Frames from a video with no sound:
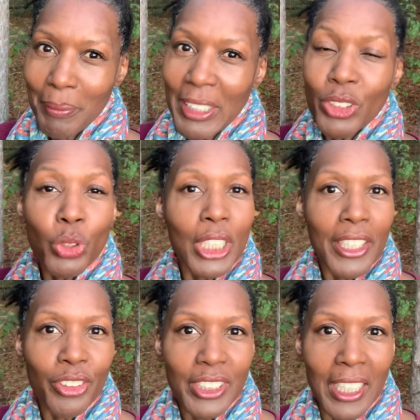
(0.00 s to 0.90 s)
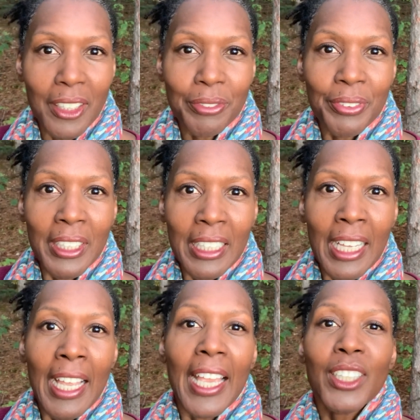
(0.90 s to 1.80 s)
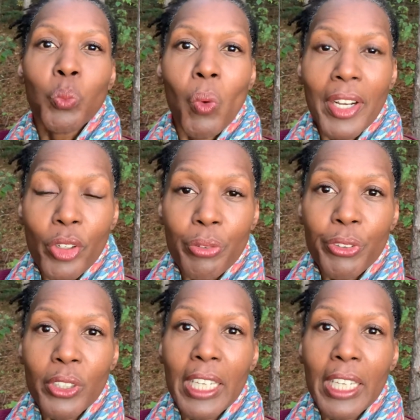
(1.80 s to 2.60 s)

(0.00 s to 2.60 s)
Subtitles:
So check yourself. It's wonderful.